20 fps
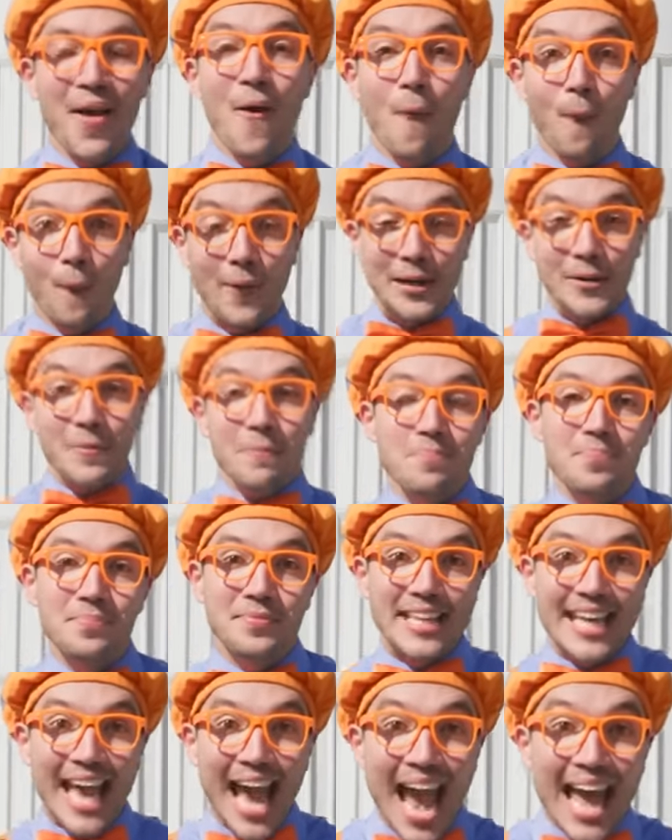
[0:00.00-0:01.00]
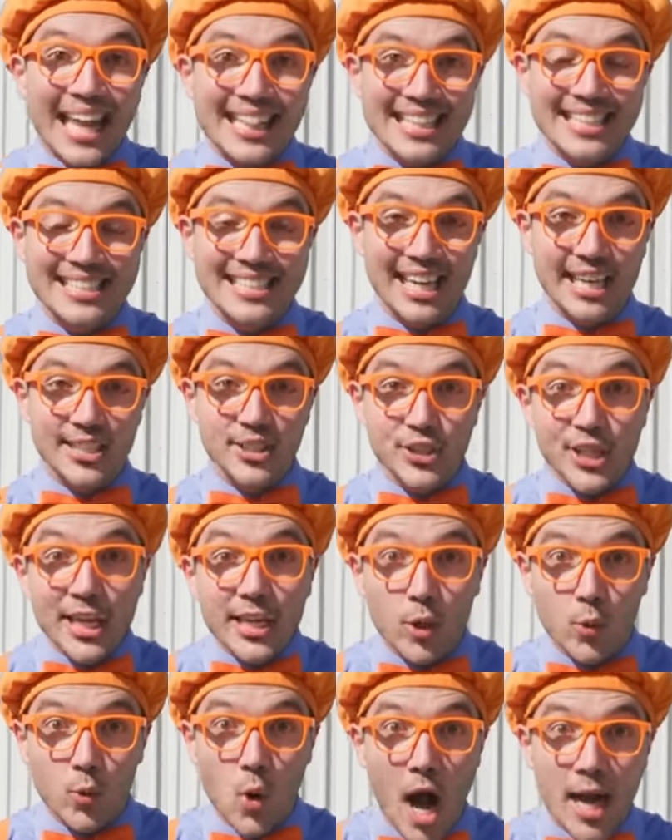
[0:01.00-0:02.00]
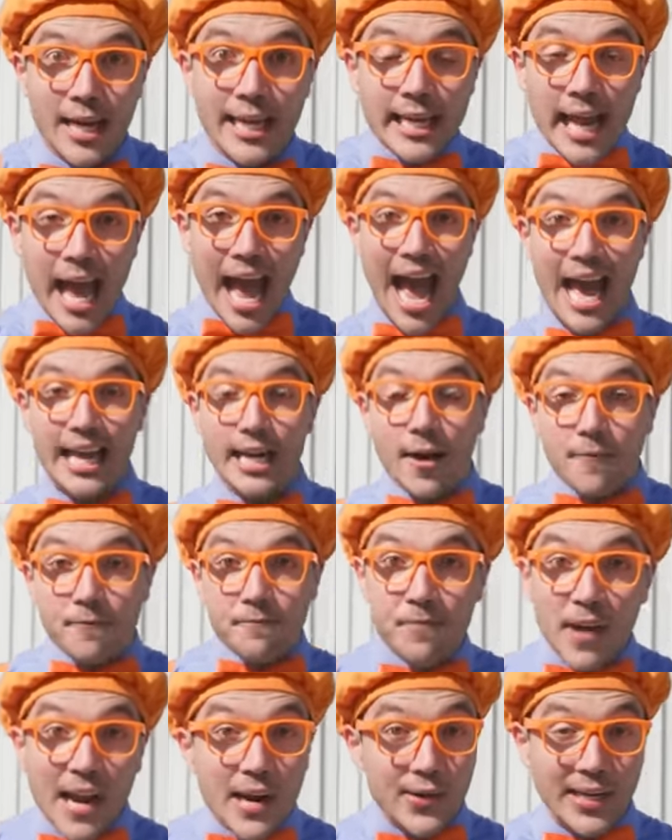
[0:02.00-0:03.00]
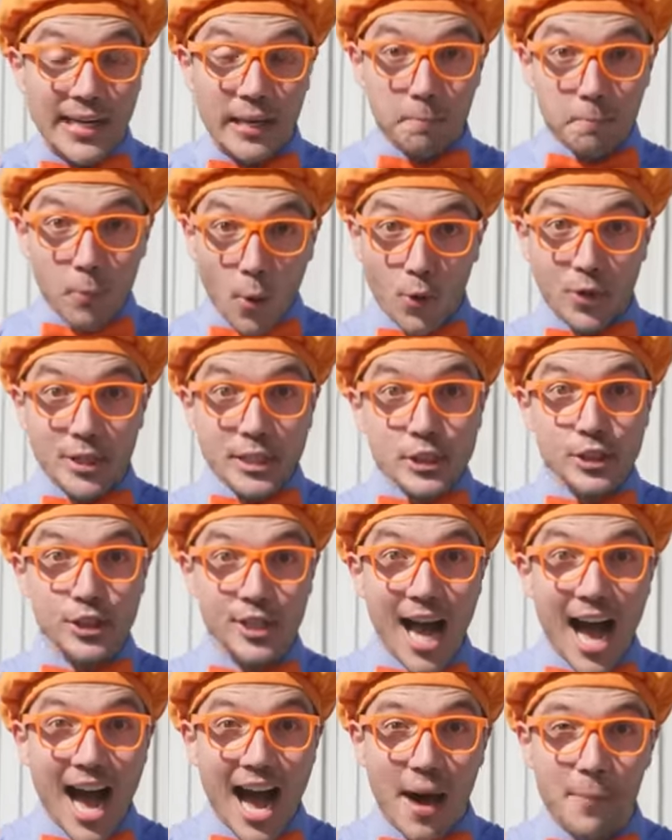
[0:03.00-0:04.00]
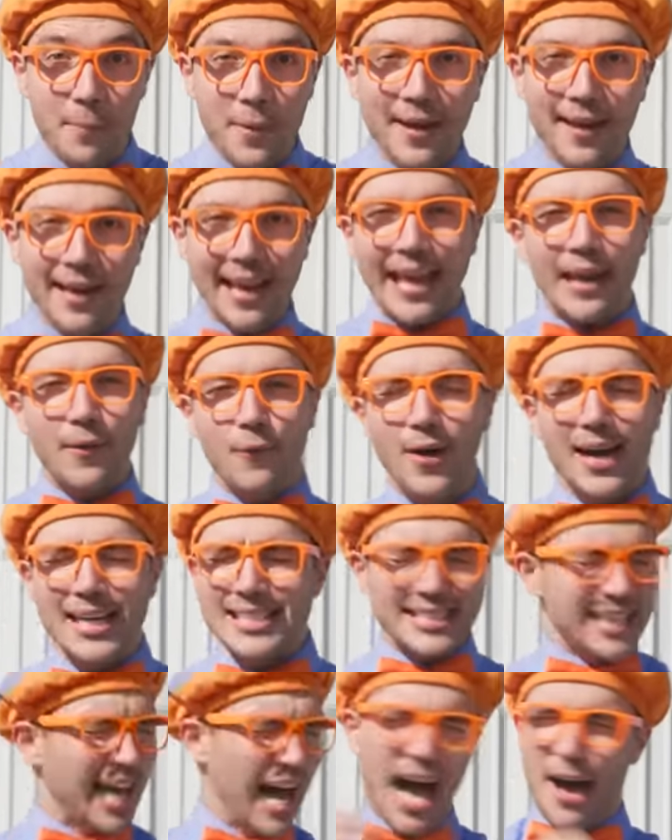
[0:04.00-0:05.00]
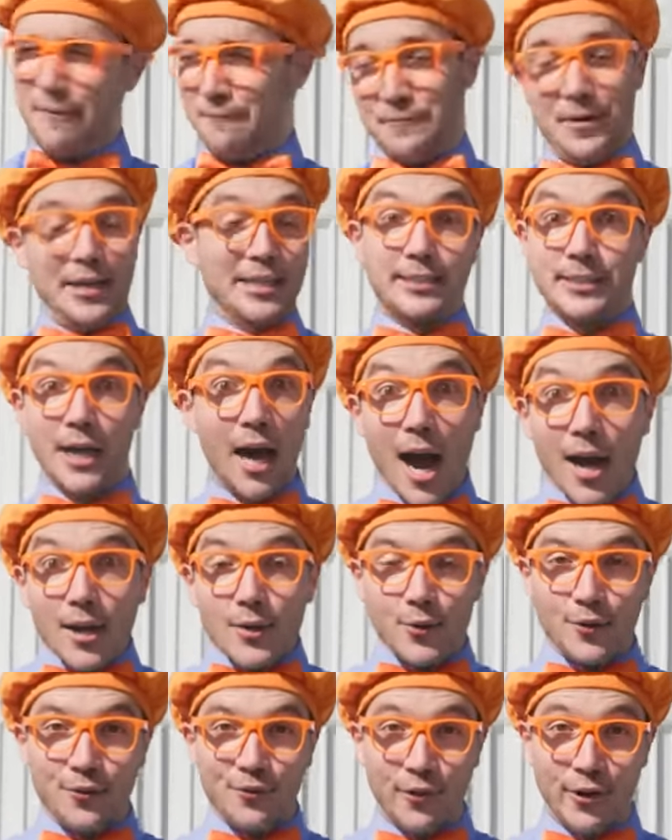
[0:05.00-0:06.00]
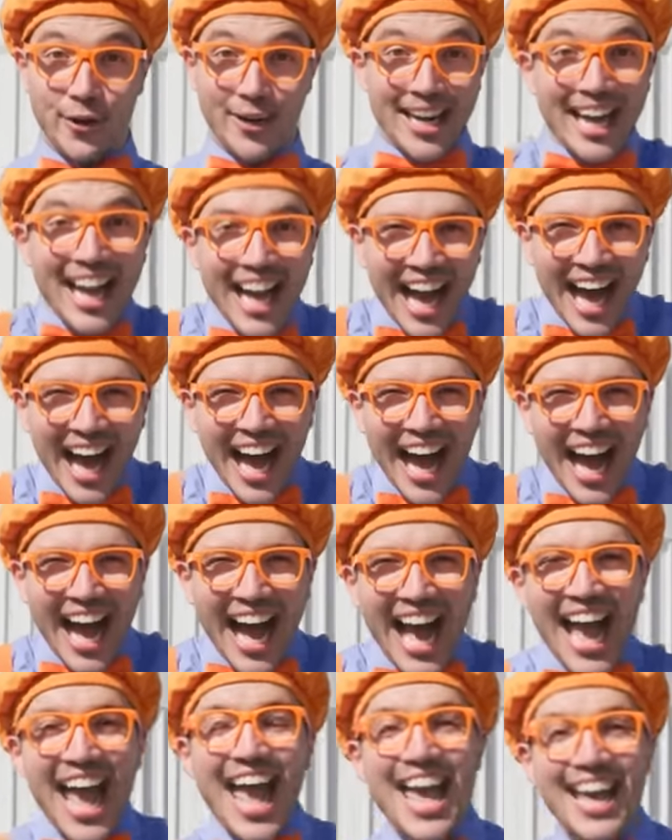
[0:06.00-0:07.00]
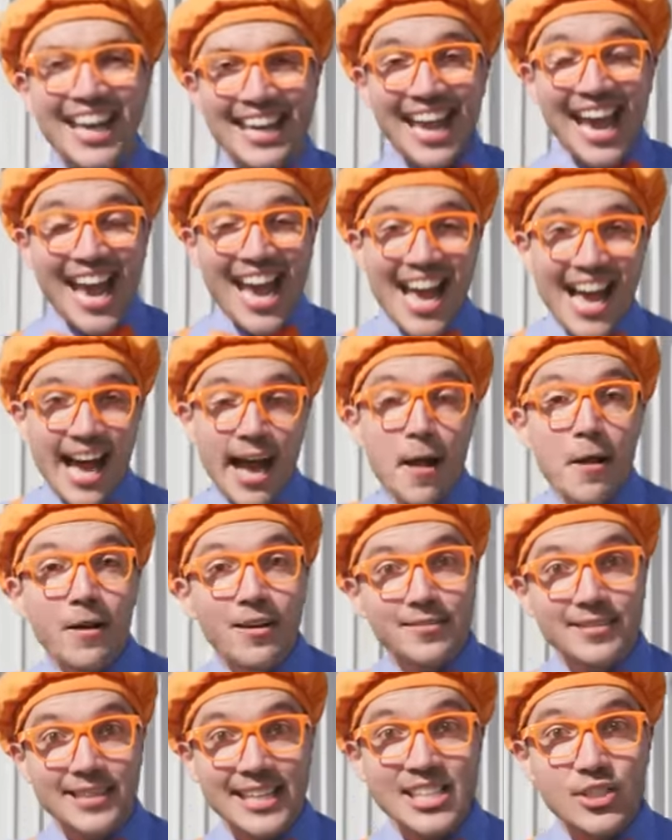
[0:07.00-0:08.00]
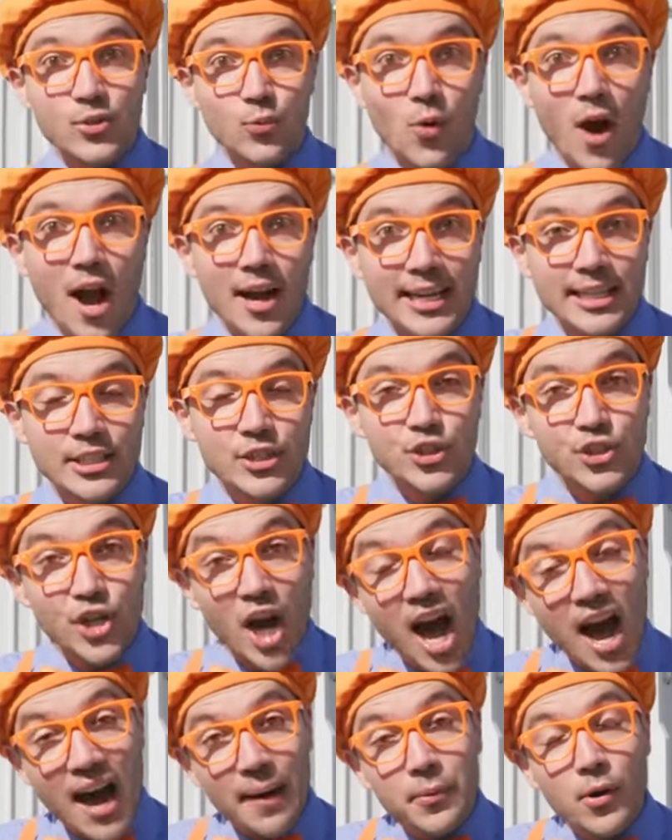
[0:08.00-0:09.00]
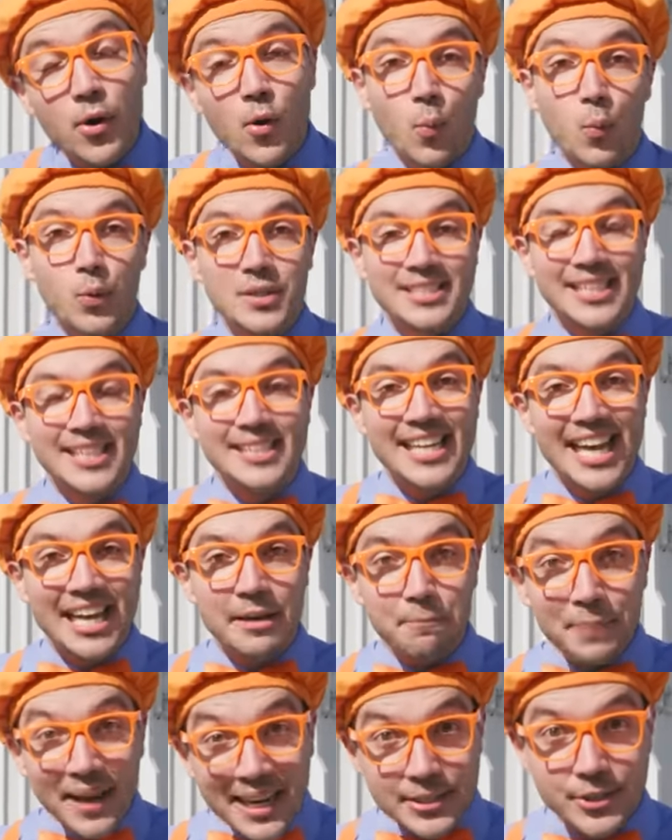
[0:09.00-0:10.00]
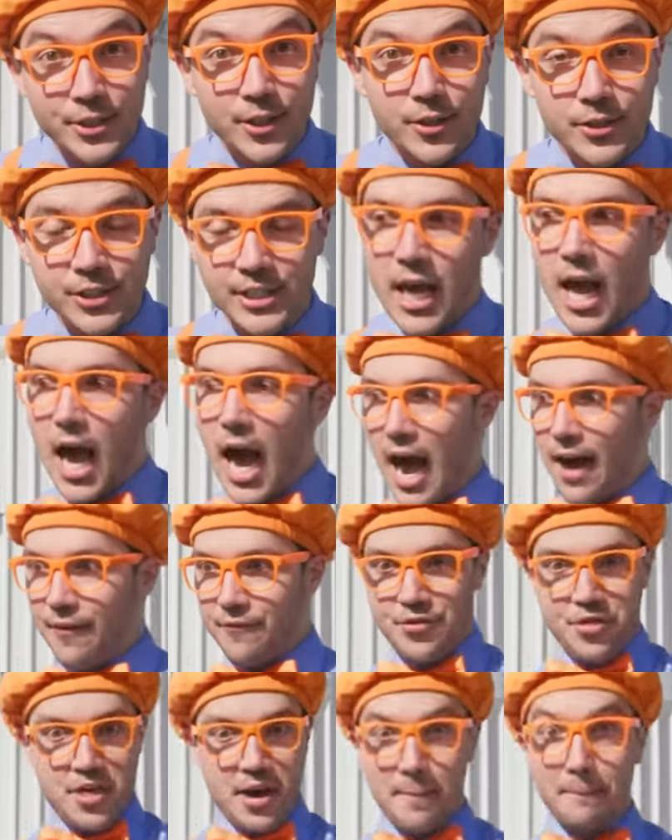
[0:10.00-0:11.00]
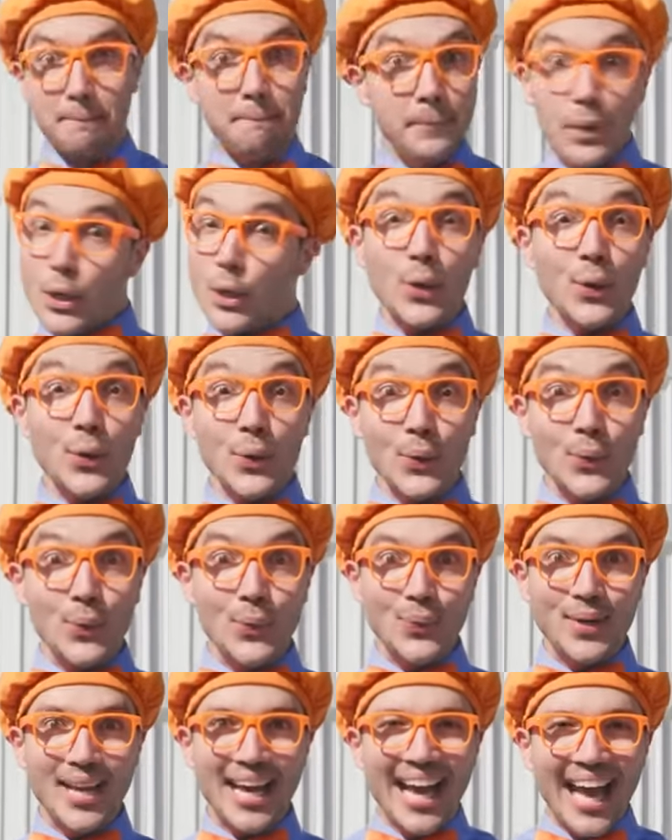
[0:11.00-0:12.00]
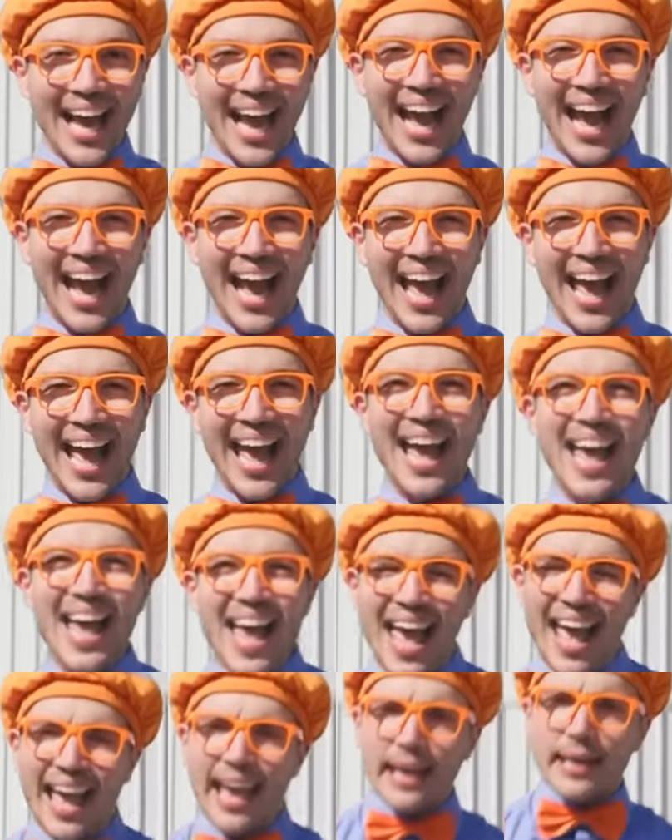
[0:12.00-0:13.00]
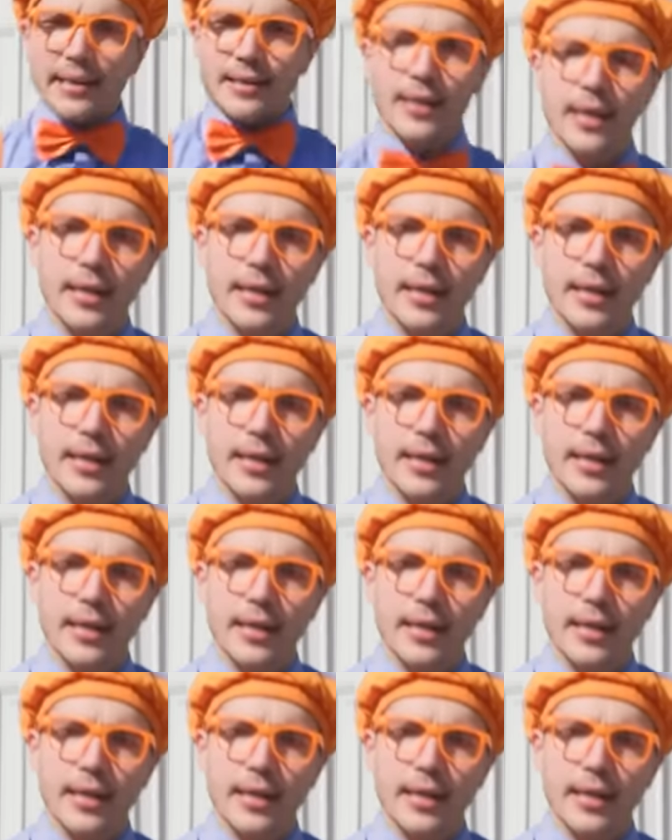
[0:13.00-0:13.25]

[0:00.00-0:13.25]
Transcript: Well, the Atlas Agena rocket had a very important job. It was a photographer. Yeah, this rocket's job was to take pictures of the moon. And